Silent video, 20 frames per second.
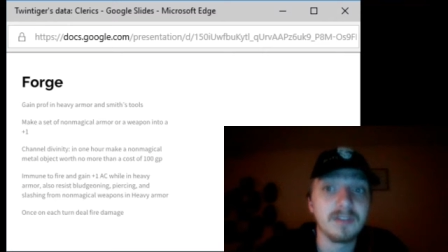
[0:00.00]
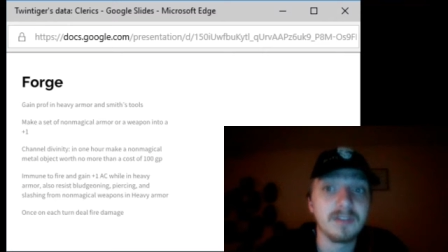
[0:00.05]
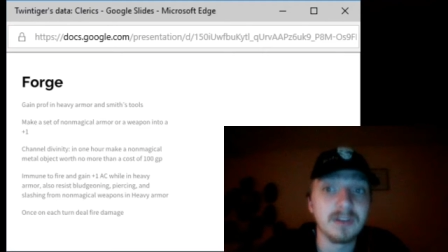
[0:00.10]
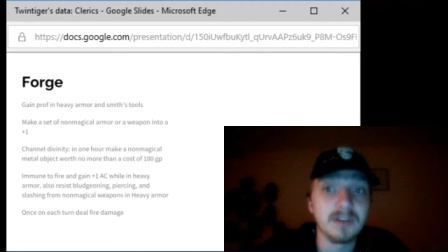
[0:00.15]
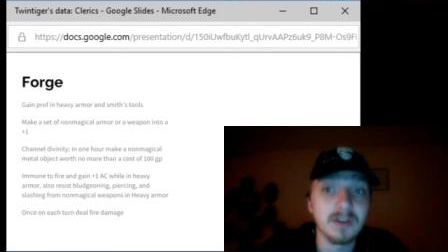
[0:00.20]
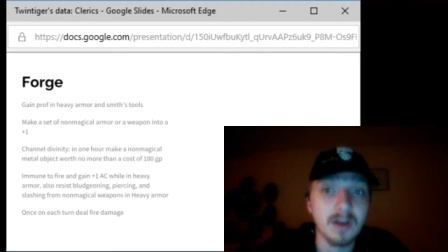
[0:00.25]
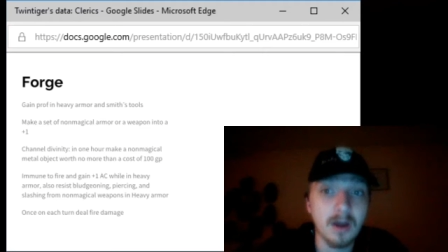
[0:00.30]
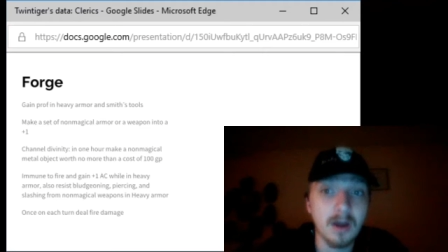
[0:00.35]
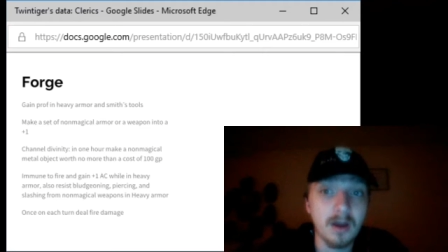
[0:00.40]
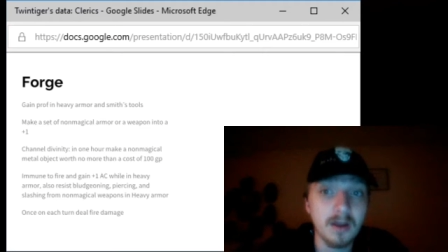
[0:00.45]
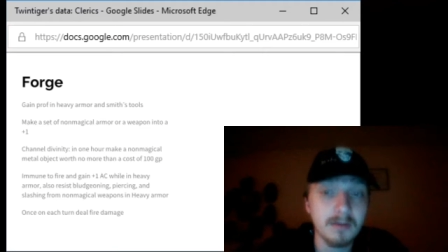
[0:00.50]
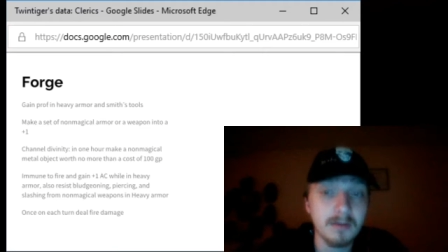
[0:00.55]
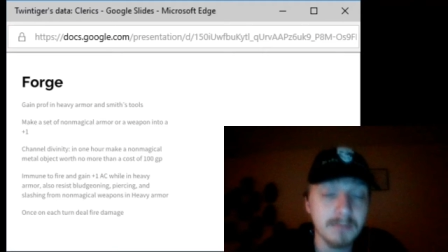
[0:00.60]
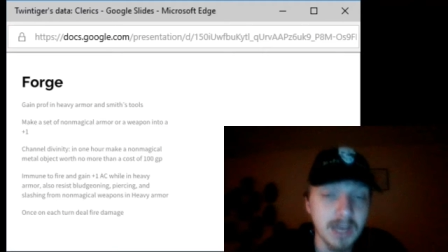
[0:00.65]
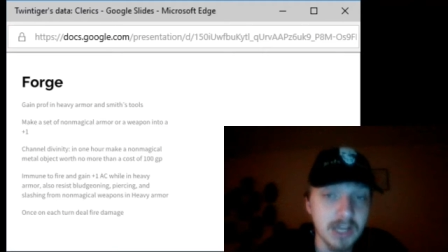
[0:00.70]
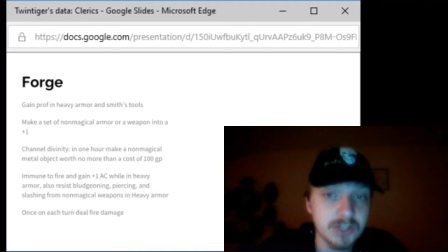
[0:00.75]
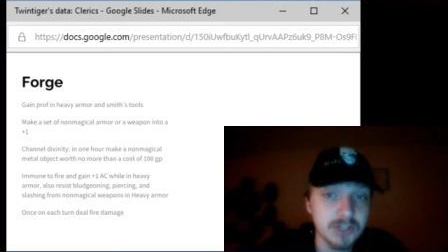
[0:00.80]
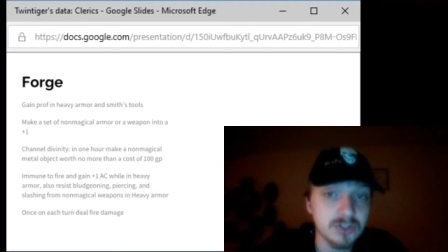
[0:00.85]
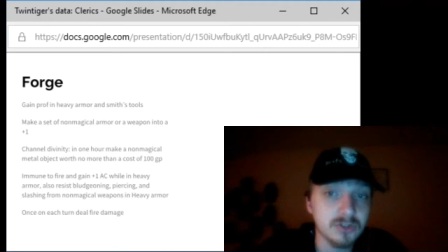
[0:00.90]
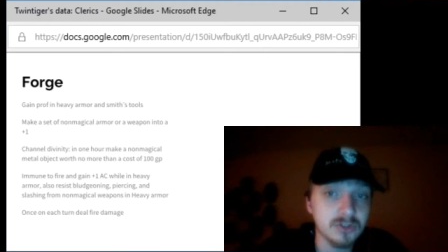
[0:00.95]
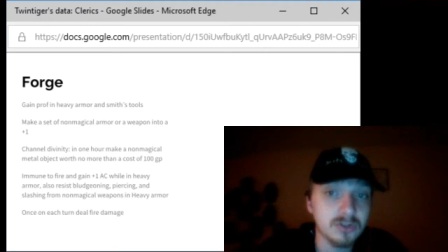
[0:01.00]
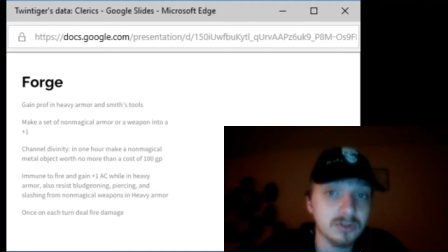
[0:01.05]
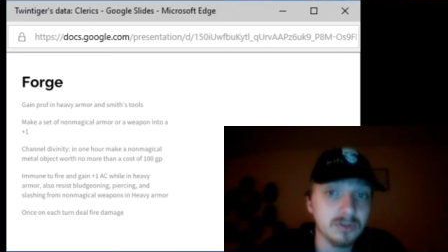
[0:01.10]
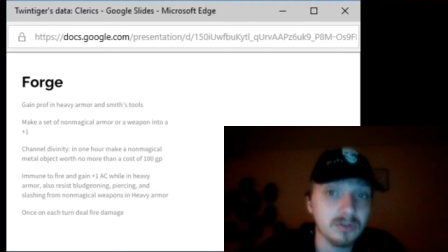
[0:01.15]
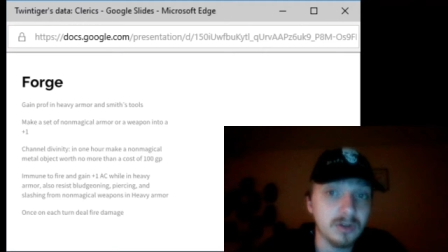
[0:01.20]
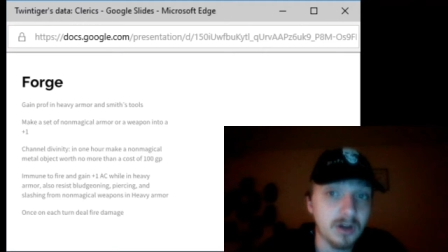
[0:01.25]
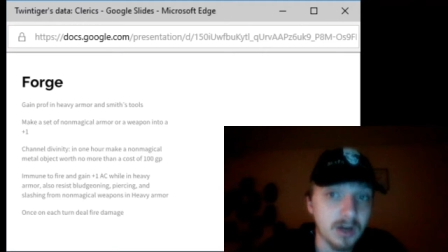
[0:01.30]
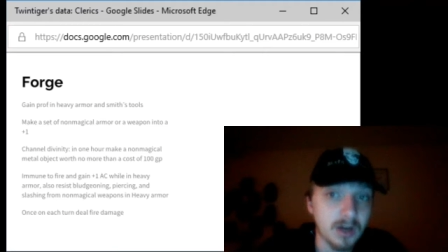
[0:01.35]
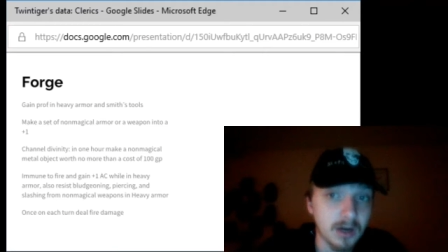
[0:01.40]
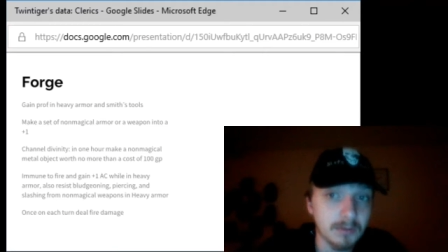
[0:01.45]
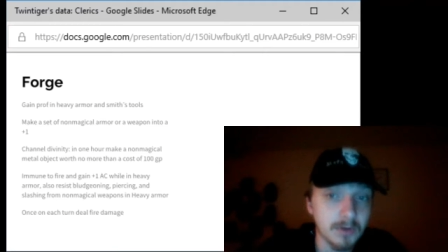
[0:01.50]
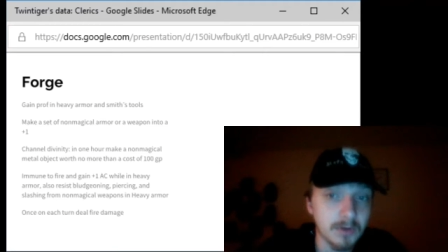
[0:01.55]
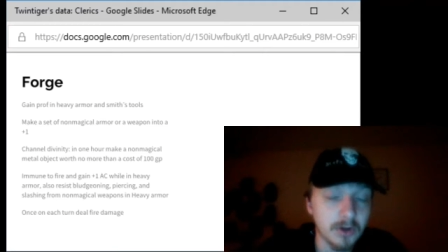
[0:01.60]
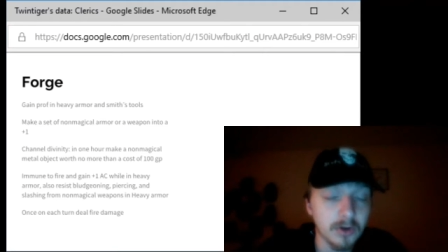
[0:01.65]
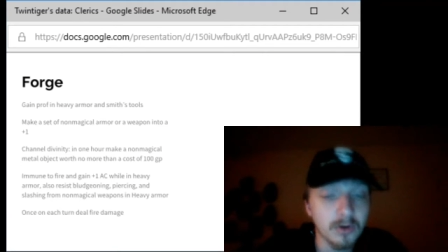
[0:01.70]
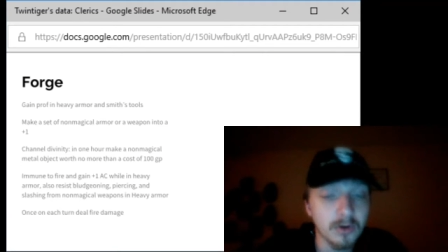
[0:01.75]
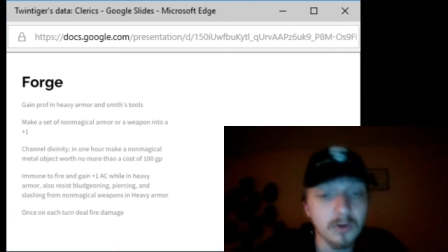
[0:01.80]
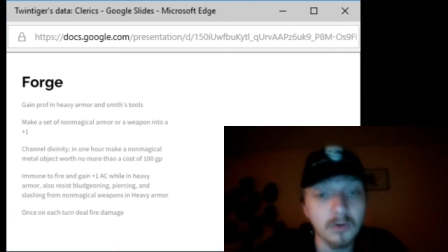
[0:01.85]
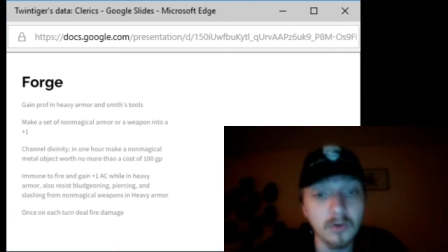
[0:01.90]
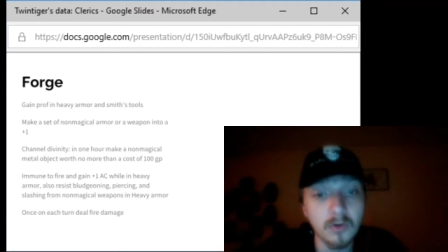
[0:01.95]
non magical
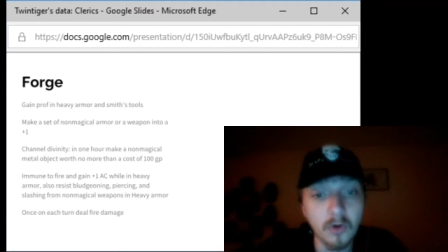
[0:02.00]
armor